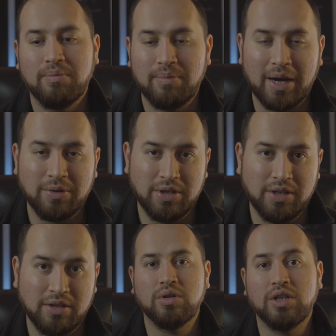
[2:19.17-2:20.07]

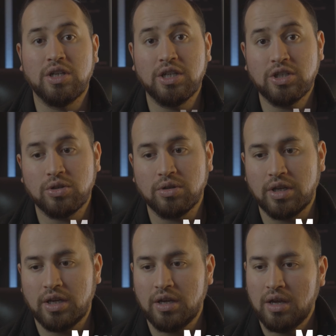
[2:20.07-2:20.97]
mounting.
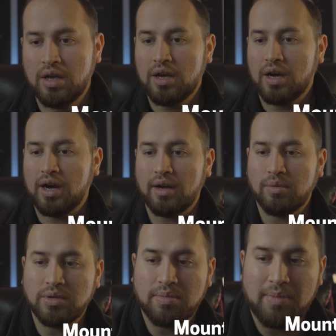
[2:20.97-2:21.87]
Initially, I
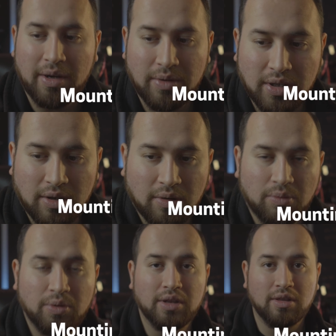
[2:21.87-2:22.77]
was
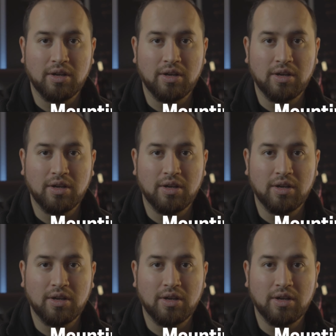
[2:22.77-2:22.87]
mounting with a